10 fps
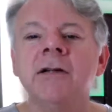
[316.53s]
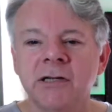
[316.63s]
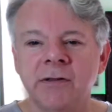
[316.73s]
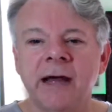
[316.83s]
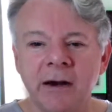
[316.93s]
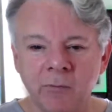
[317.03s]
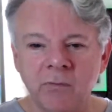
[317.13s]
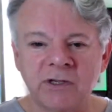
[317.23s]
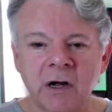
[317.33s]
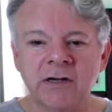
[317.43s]
to then
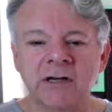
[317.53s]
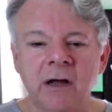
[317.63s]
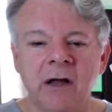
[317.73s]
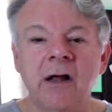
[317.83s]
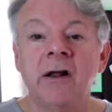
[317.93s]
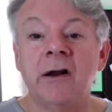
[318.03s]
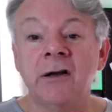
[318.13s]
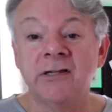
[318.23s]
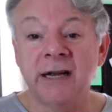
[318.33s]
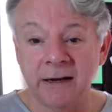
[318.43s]
start to
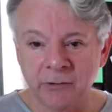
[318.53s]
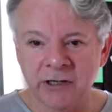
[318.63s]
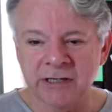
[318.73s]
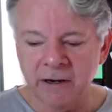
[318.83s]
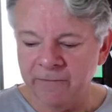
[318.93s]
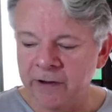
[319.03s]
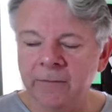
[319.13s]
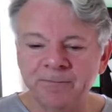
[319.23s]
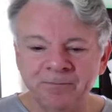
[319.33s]
learn to heal yourself, yeah?